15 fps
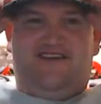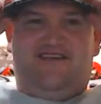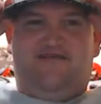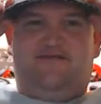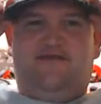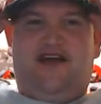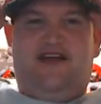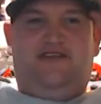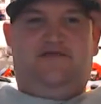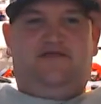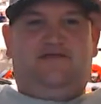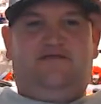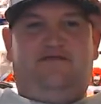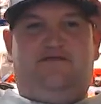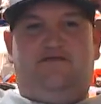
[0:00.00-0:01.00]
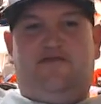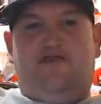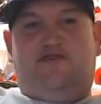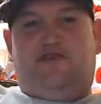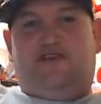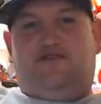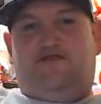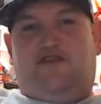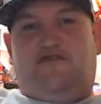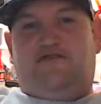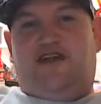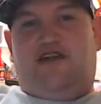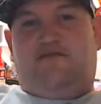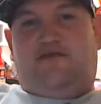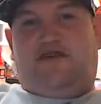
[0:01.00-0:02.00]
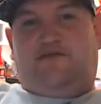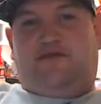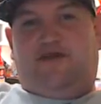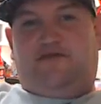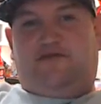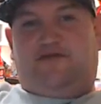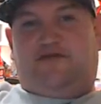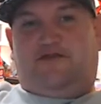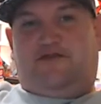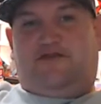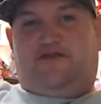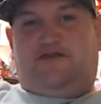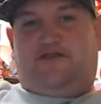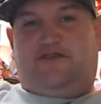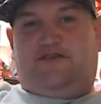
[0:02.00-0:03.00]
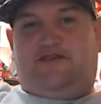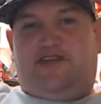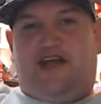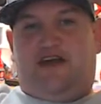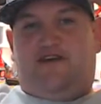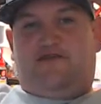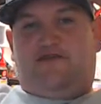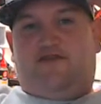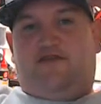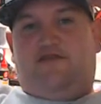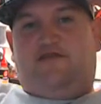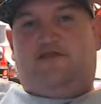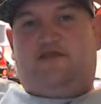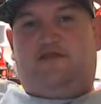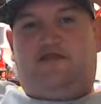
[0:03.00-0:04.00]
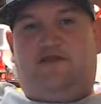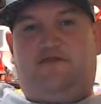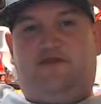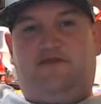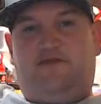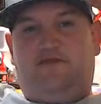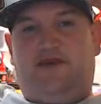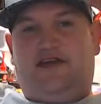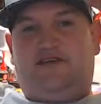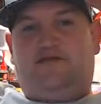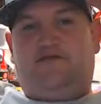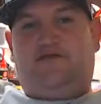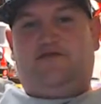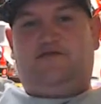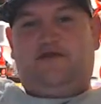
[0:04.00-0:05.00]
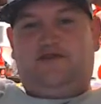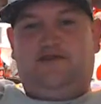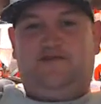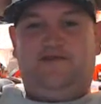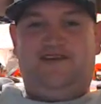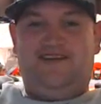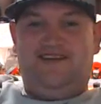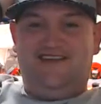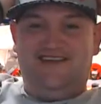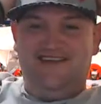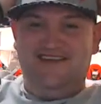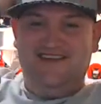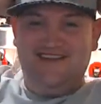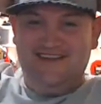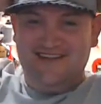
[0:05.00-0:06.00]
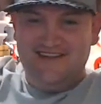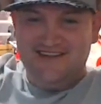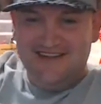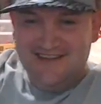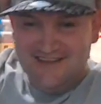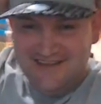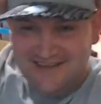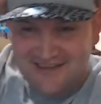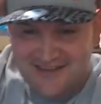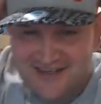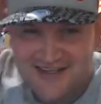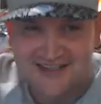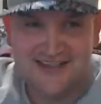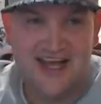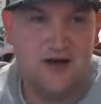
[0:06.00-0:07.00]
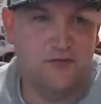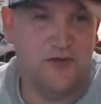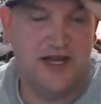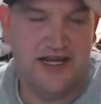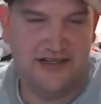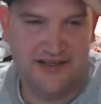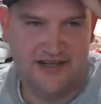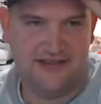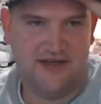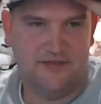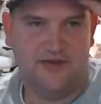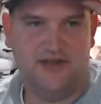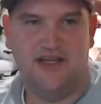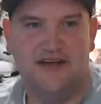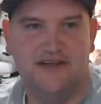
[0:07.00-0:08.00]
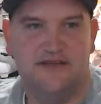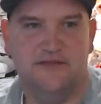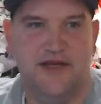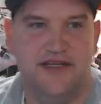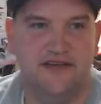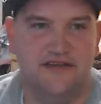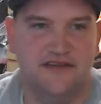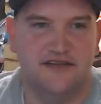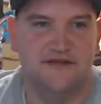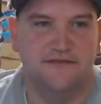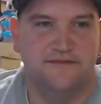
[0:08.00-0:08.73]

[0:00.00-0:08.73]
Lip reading: we might move the drone network posters down or over or something, and we'll make some room or something. That wing takes up a lot of space.